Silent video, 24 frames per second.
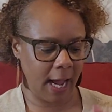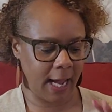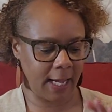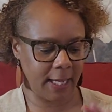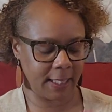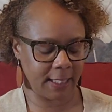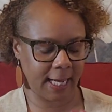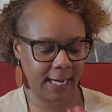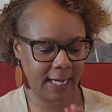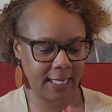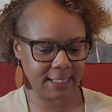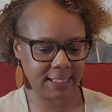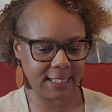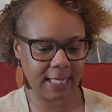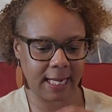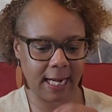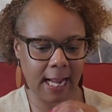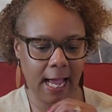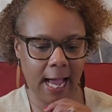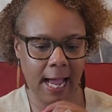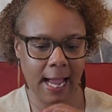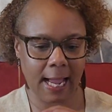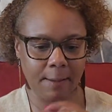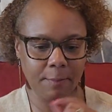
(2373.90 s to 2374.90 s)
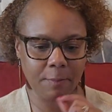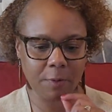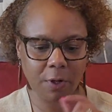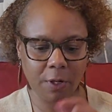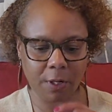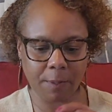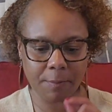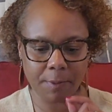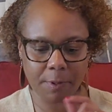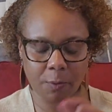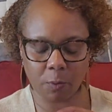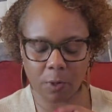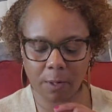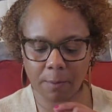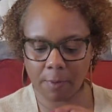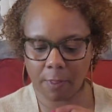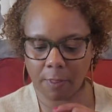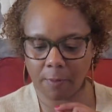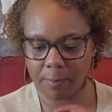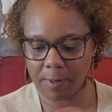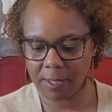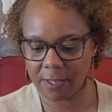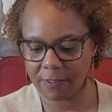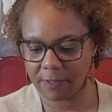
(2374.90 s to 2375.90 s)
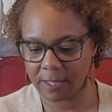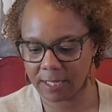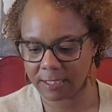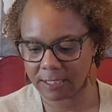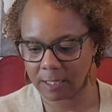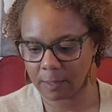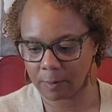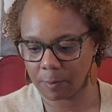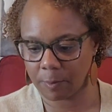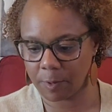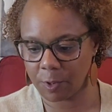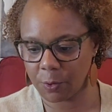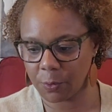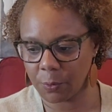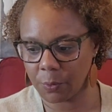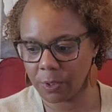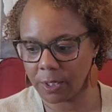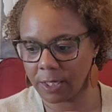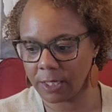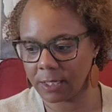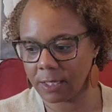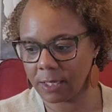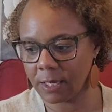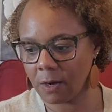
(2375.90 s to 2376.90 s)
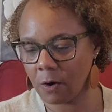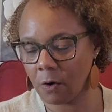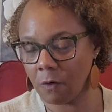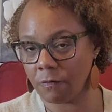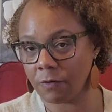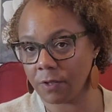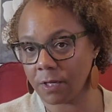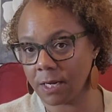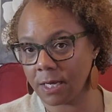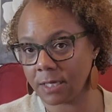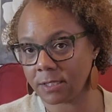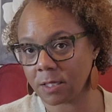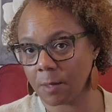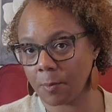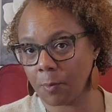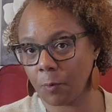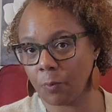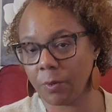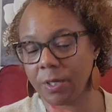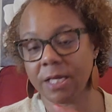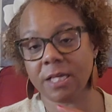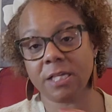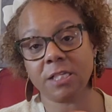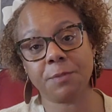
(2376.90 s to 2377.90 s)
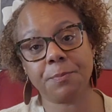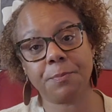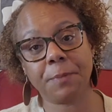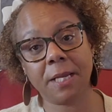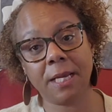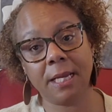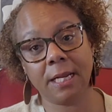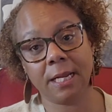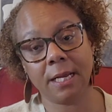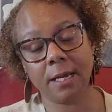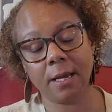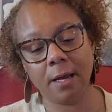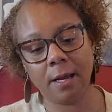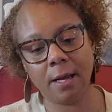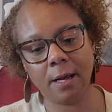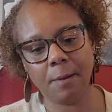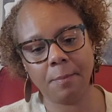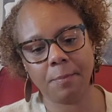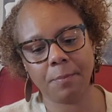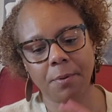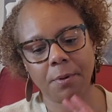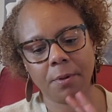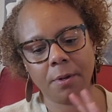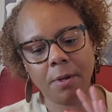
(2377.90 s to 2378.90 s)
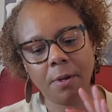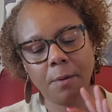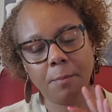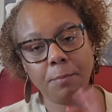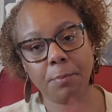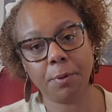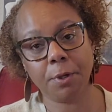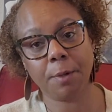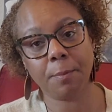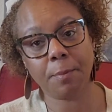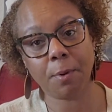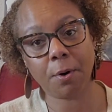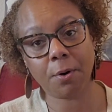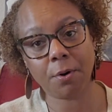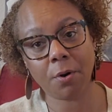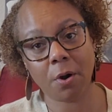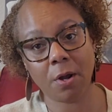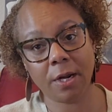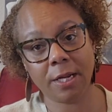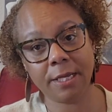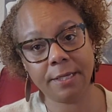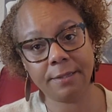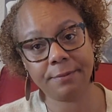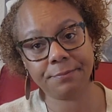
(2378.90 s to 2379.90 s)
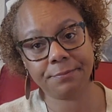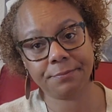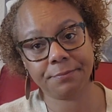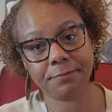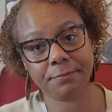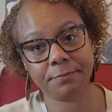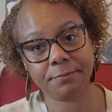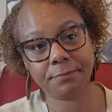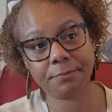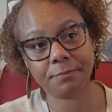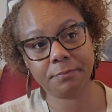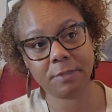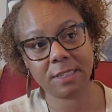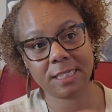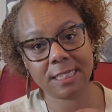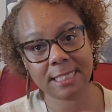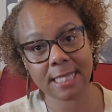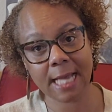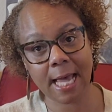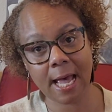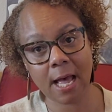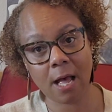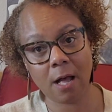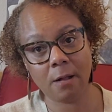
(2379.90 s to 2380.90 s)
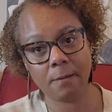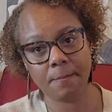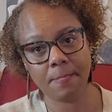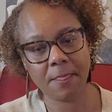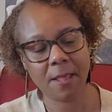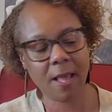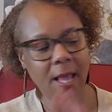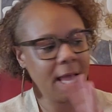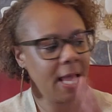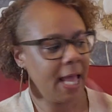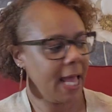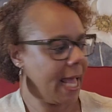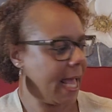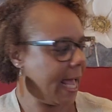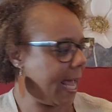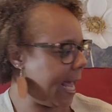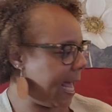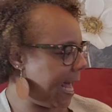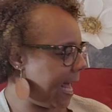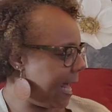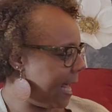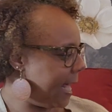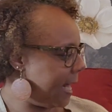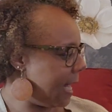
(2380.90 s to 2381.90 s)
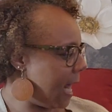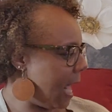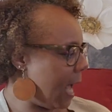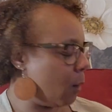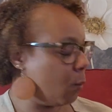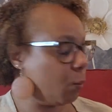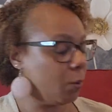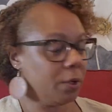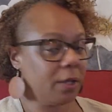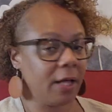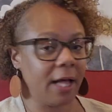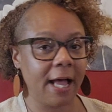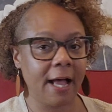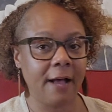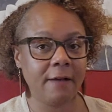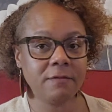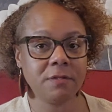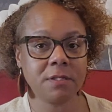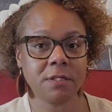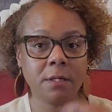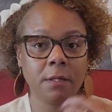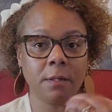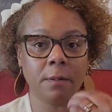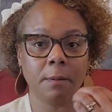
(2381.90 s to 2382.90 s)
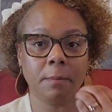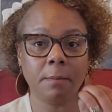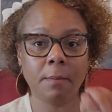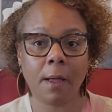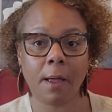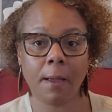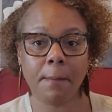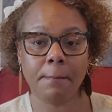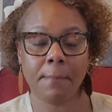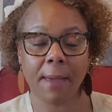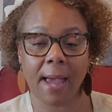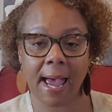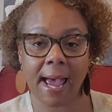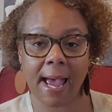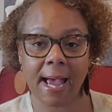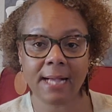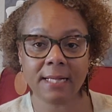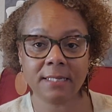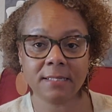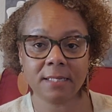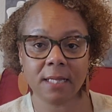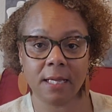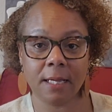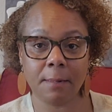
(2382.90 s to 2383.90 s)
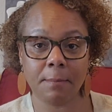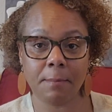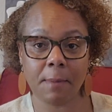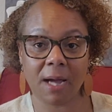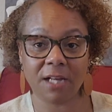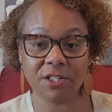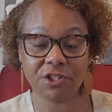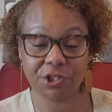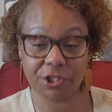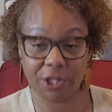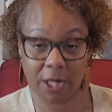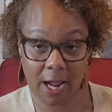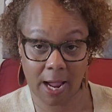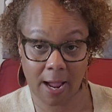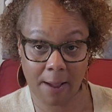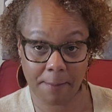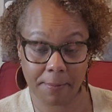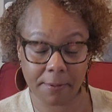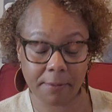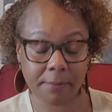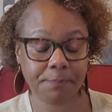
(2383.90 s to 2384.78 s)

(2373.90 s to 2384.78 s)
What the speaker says: like I said, I'm going to be, one of the big things I'm going to be doing over the next couple of weeks is kitting up, put a bird on it style. And I will have some bags in my shop